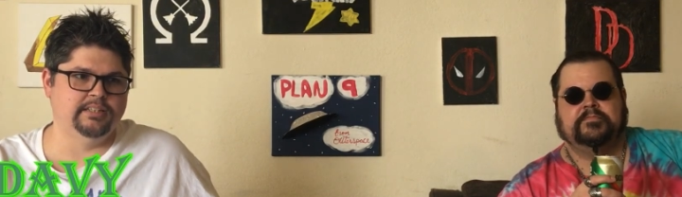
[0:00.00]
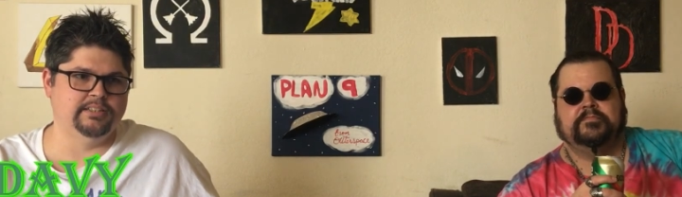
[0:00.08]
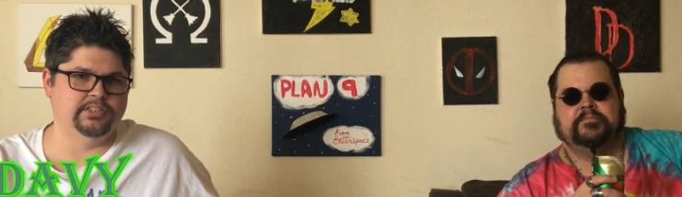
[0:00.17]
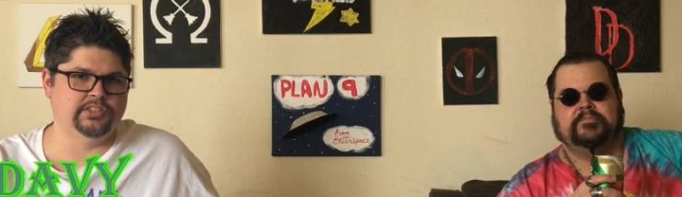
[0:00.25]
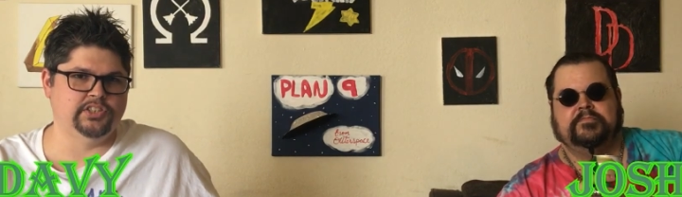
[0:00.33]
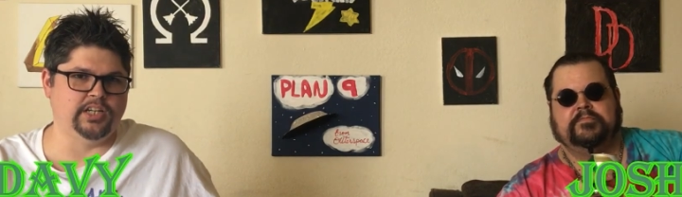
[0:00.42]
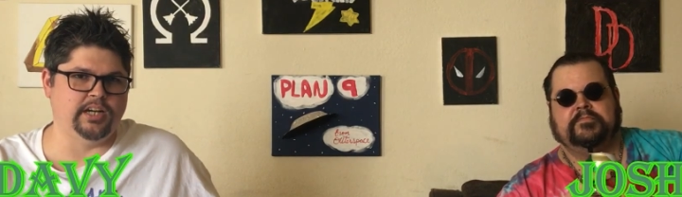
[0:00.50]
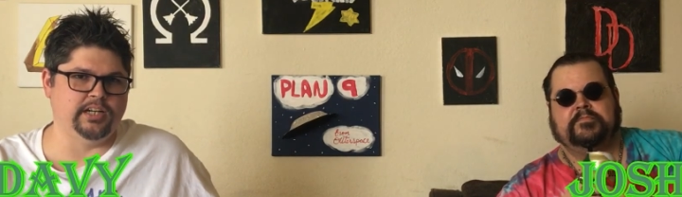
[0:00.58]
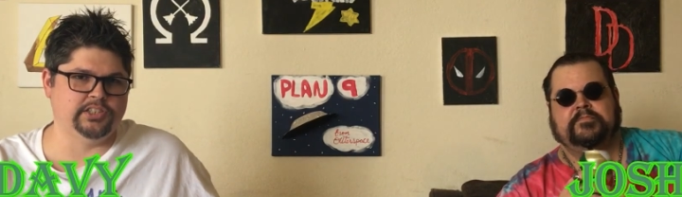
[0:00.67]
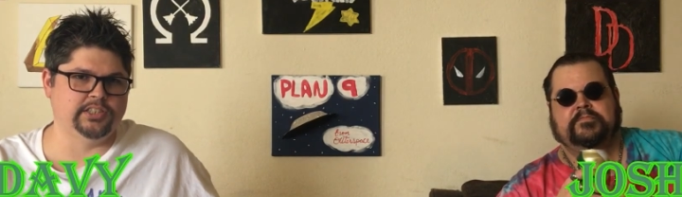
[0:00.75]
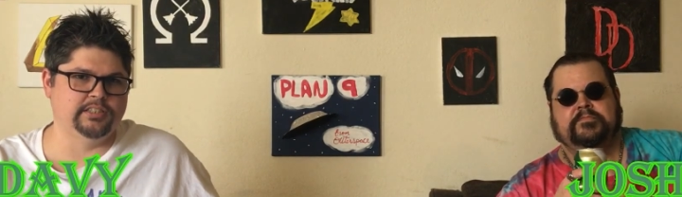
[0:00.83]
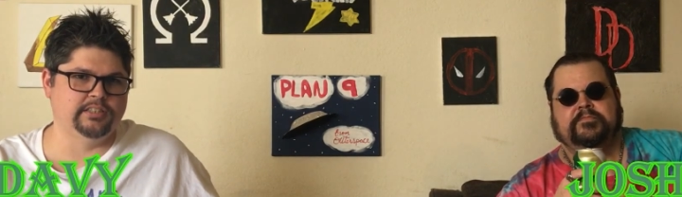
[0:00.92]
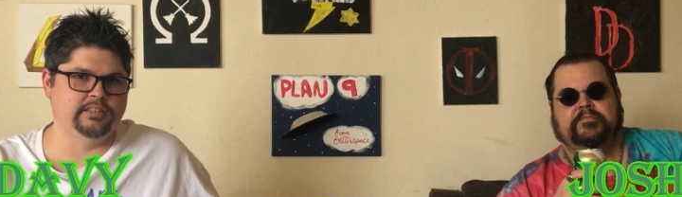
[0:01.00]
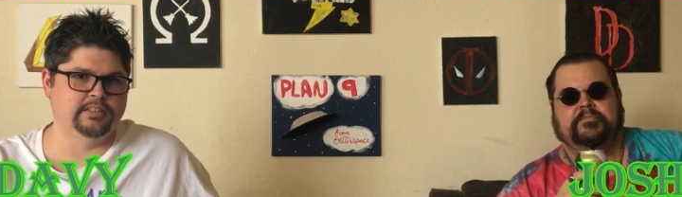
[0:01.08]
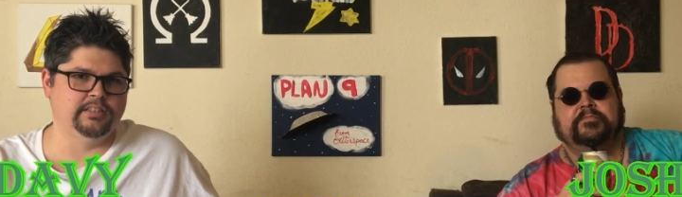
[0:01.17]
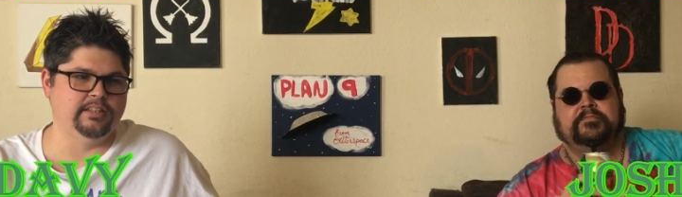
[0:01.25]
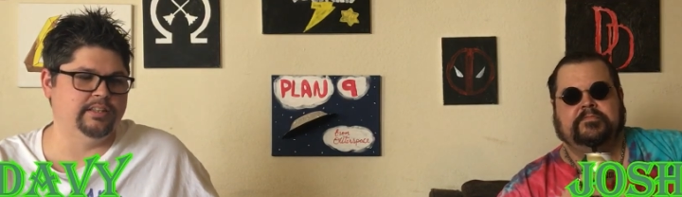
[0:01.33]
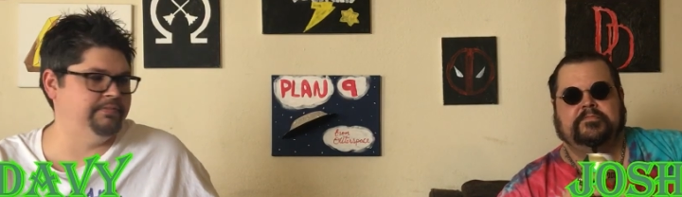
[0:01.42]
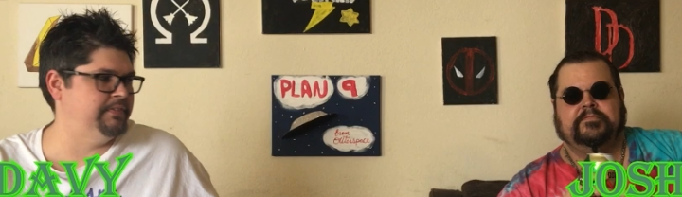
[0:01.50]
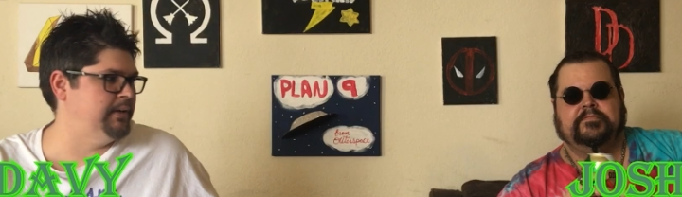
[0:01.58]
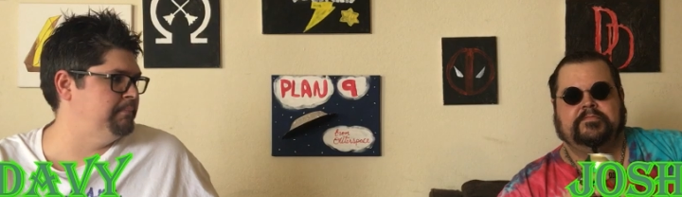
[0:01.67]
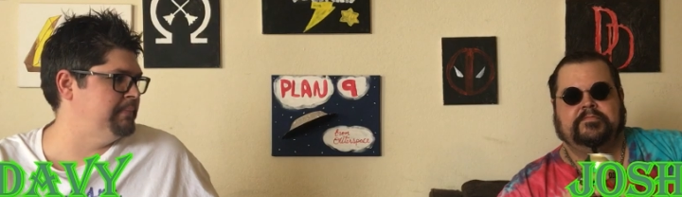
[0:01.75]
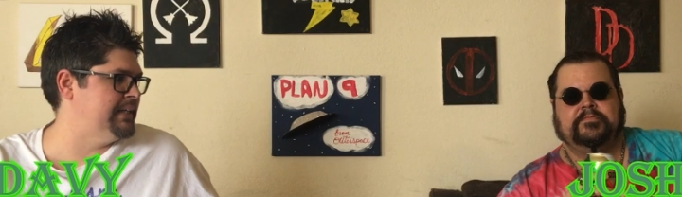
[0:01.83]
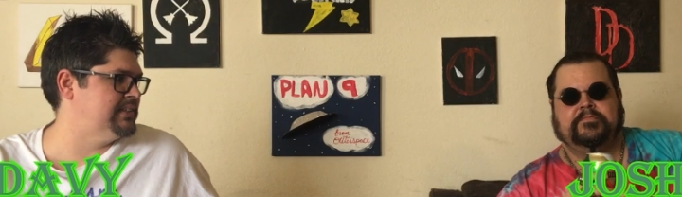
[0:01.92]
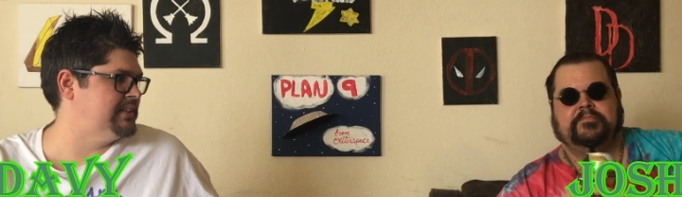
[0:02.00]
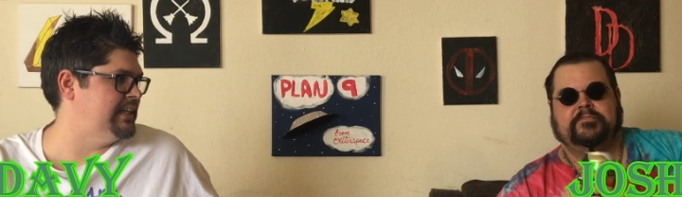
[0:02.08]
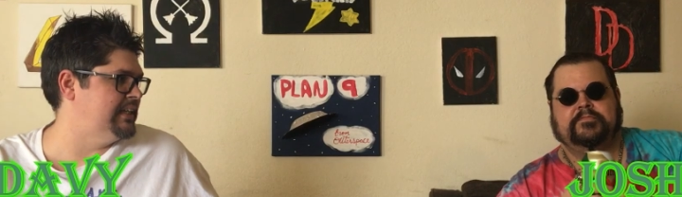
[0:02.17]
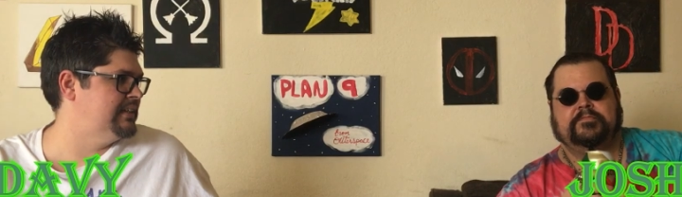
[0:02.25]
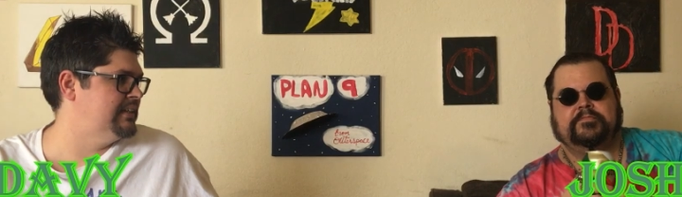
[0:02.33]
Speaker 1: This is Josh, the film bestie.